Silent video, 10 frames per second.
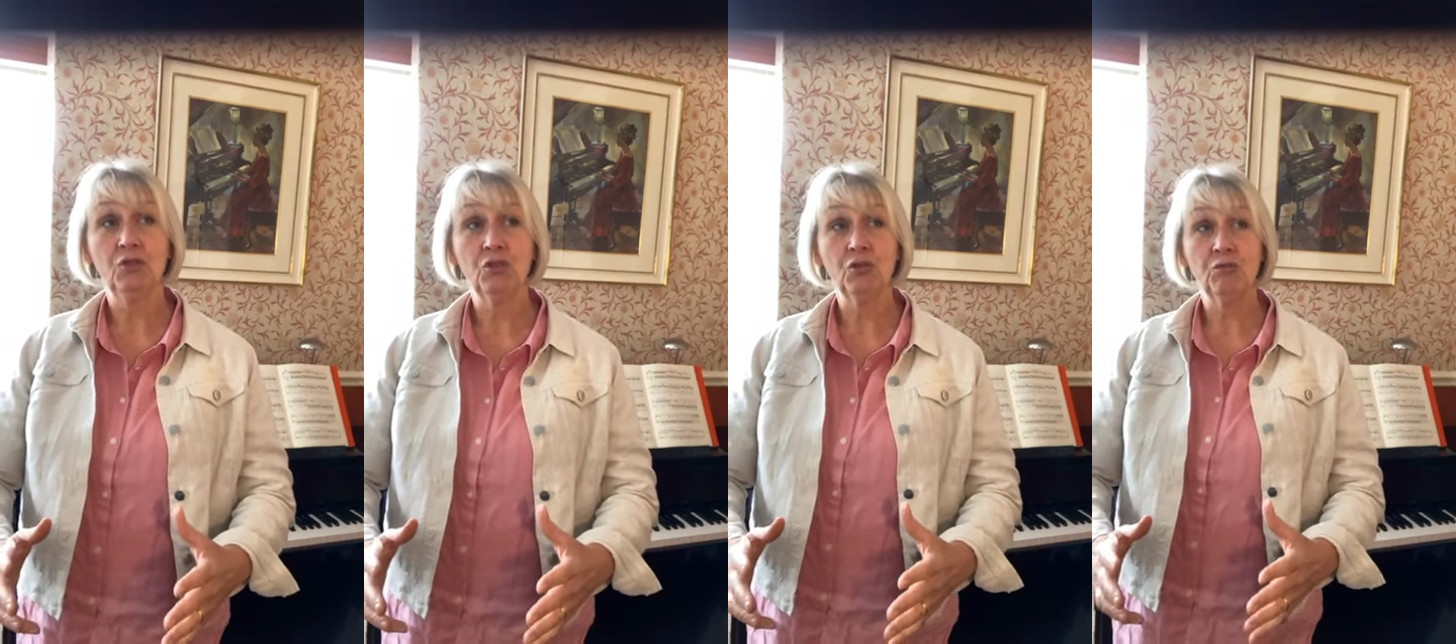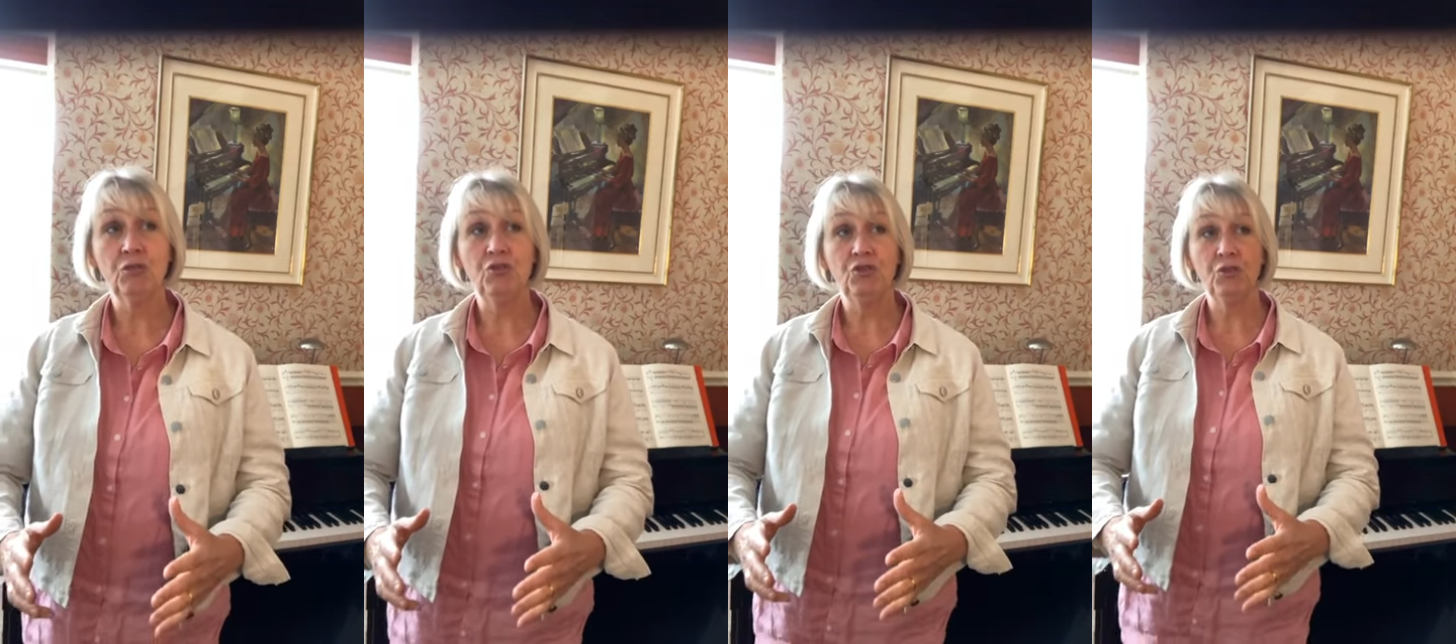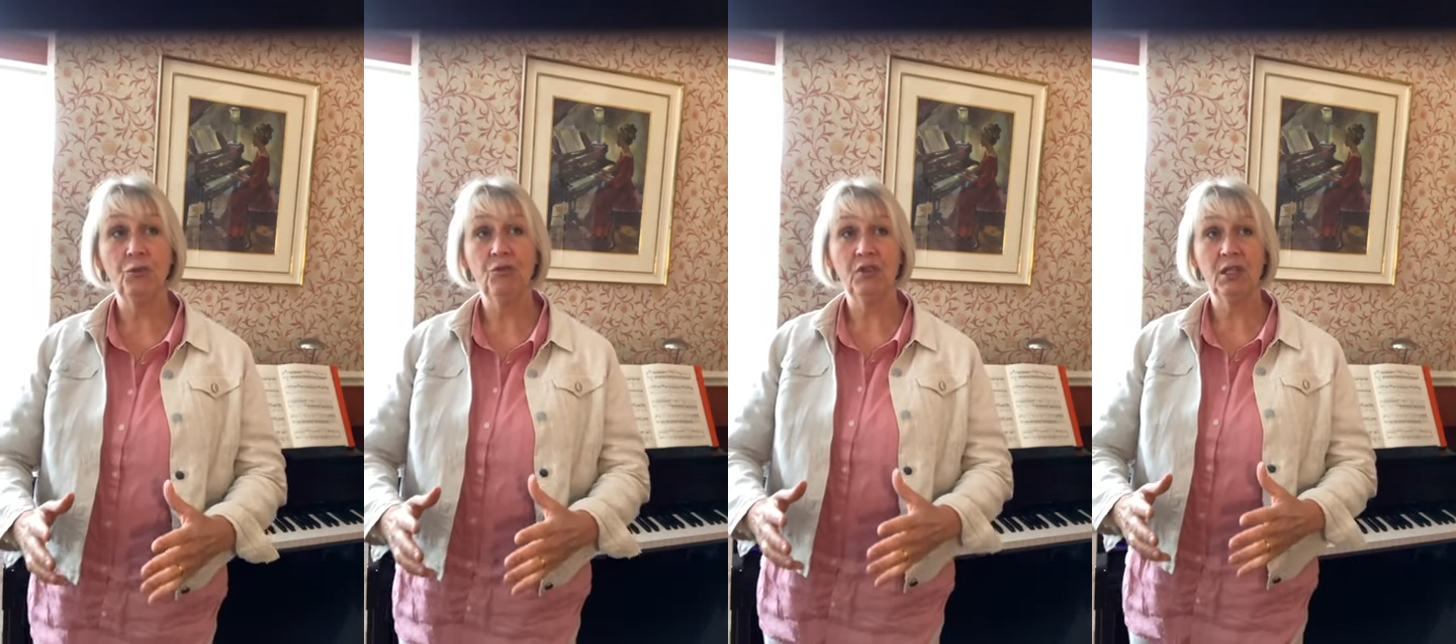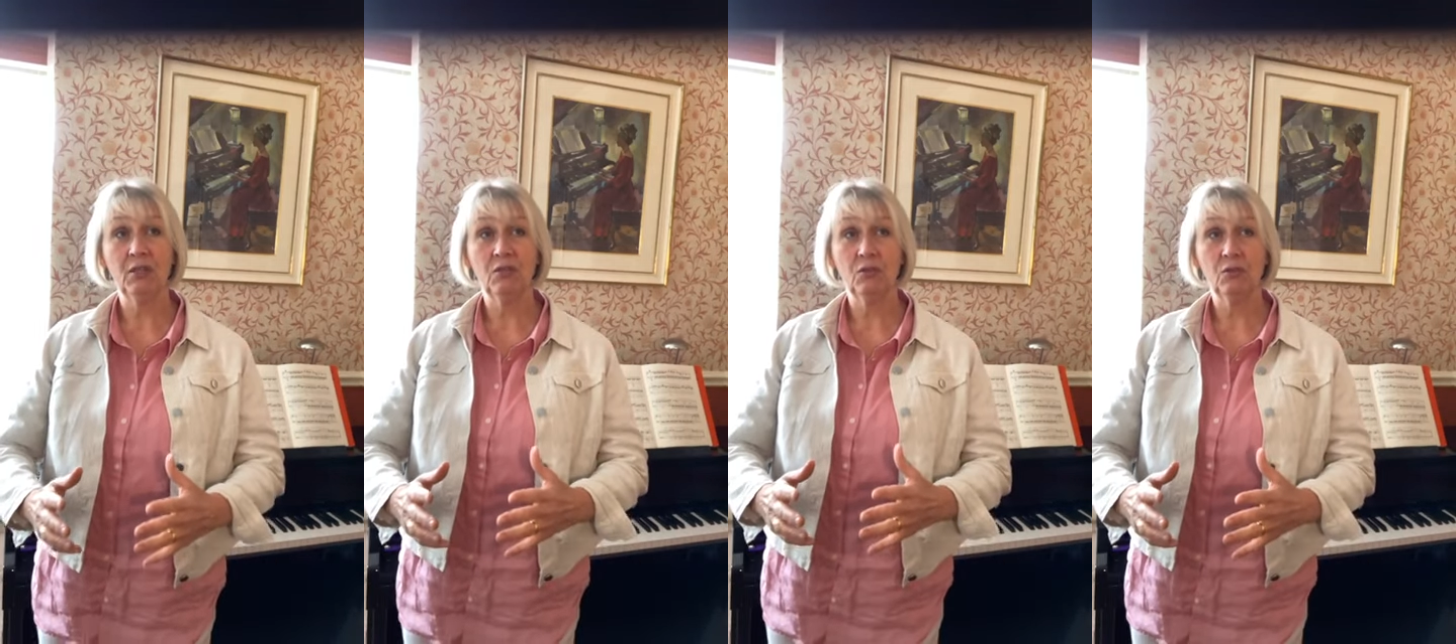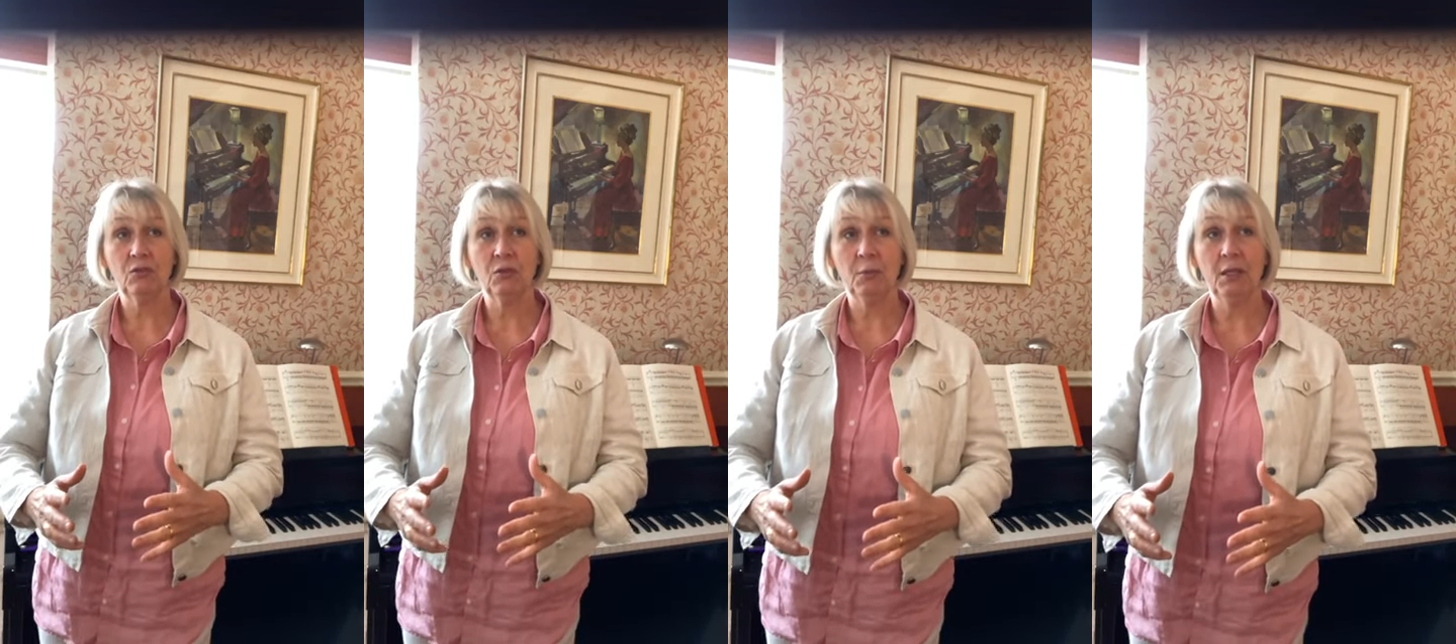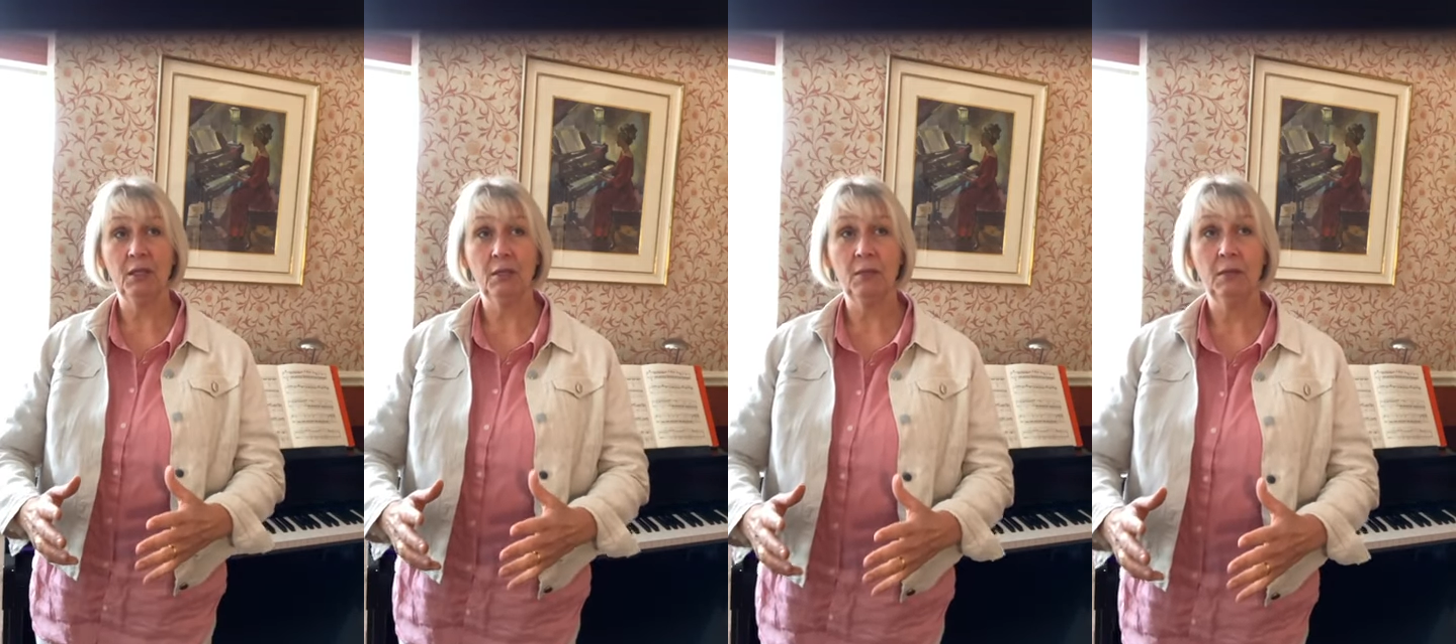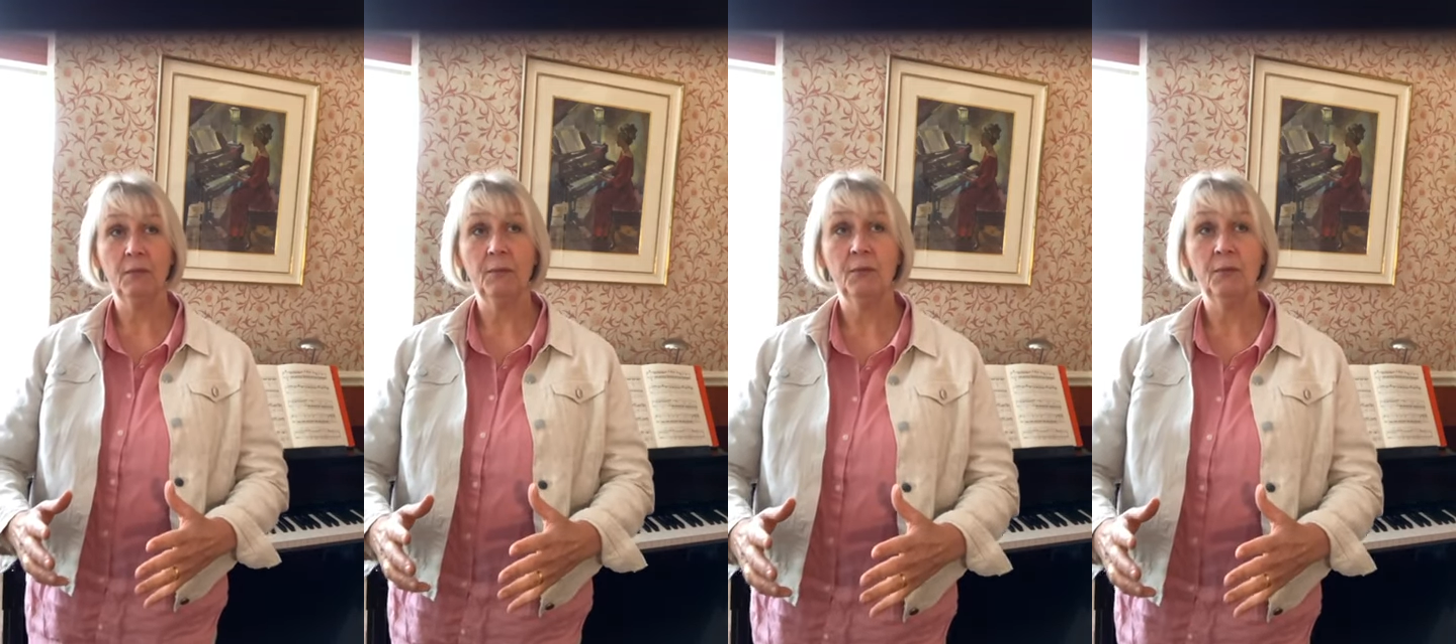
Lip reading: just reduce it to the middle.